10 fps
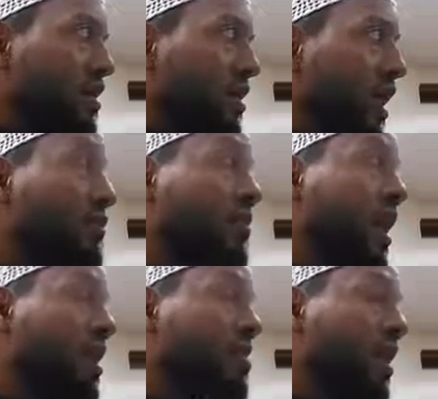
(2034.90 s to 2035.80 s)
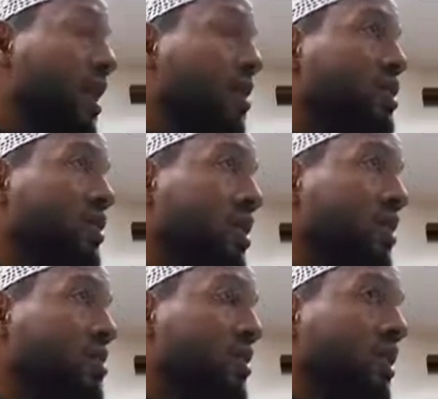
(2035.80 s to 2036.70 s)
Everybody is not called Shaykh
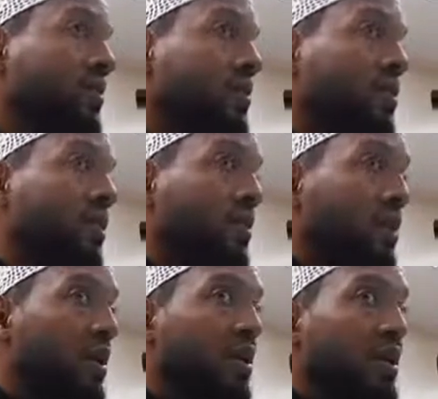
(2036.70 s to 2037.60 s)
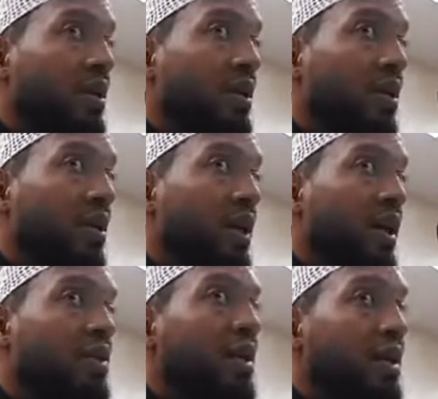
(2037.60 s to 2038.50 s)
al-Islam, number one.
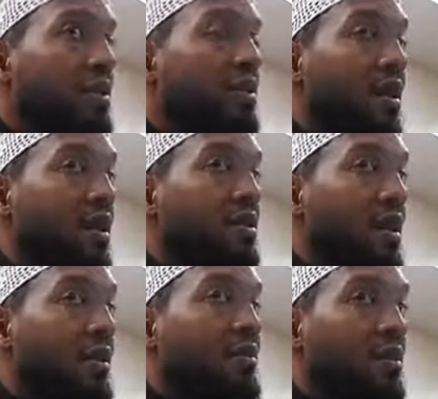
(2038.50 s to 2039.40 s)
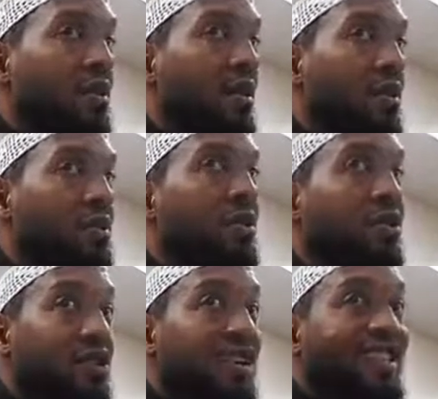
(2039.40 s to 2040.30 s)
And it's not just Shaykh al-Islam ibn Taymiyyah who's
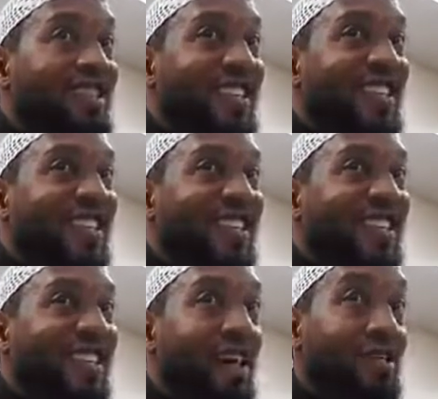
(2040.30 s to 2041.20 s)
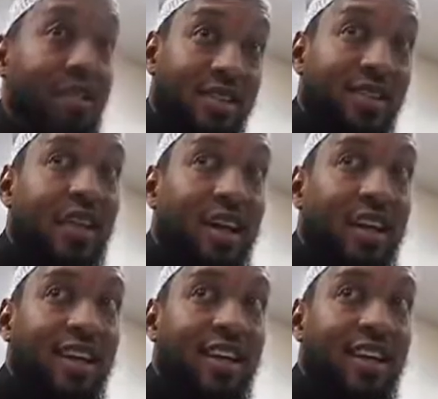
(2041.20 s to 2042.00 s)
called Shaykh al-Islam, as we can see now.